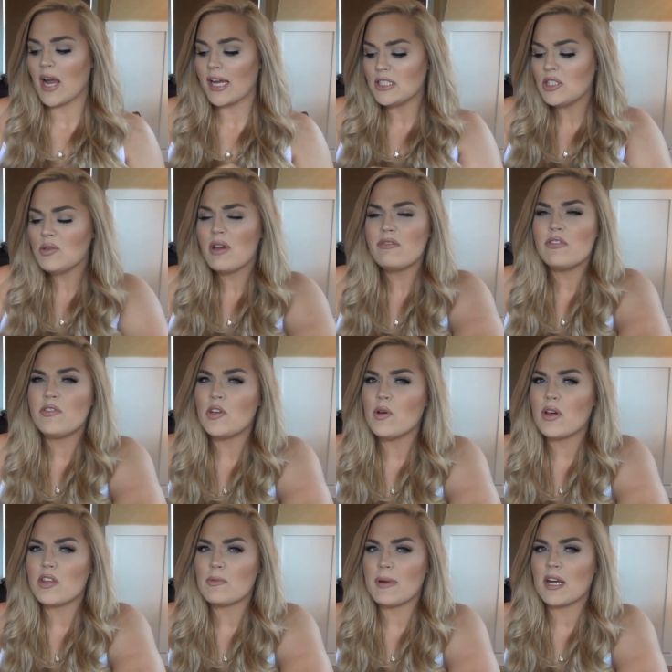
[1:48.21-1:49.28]
I do have a few
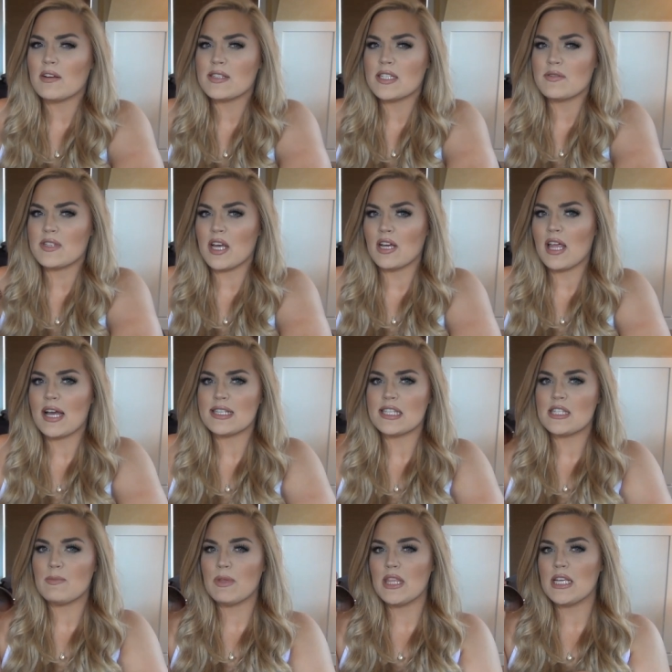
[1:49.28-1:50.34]
other pairs of
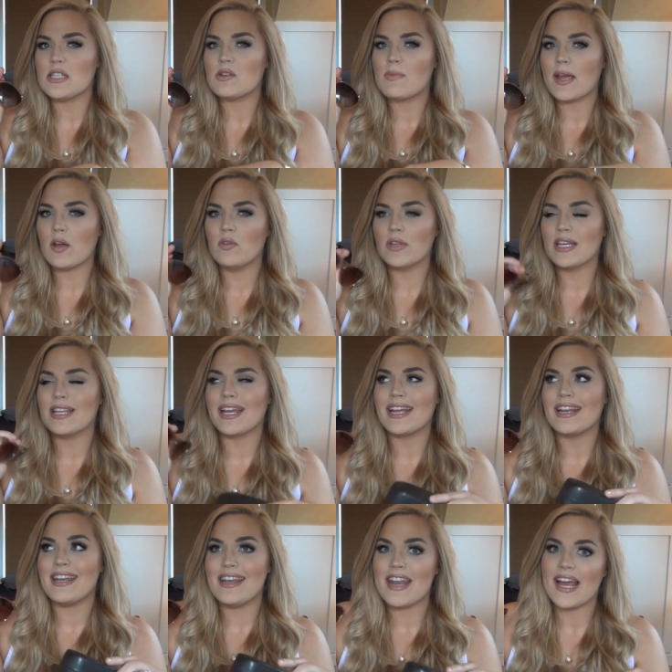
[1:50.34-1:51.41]
sunglasses, but these are my only
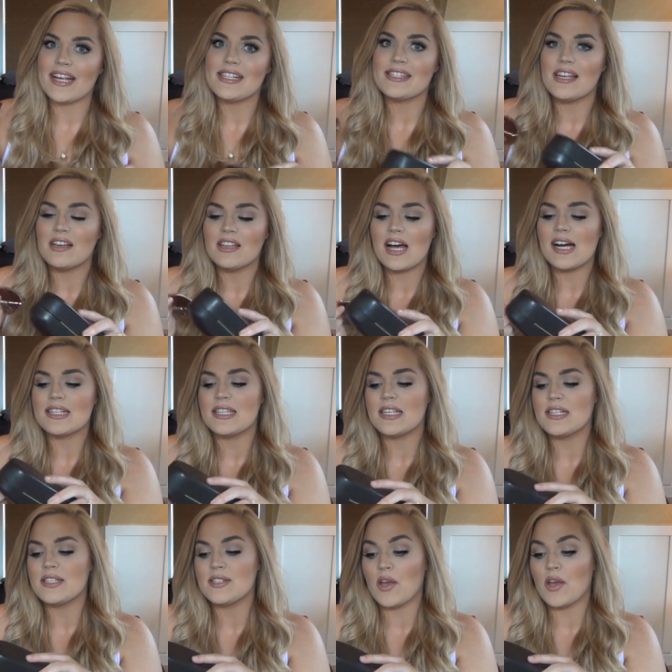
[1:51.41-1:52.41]
like nice sunglasses,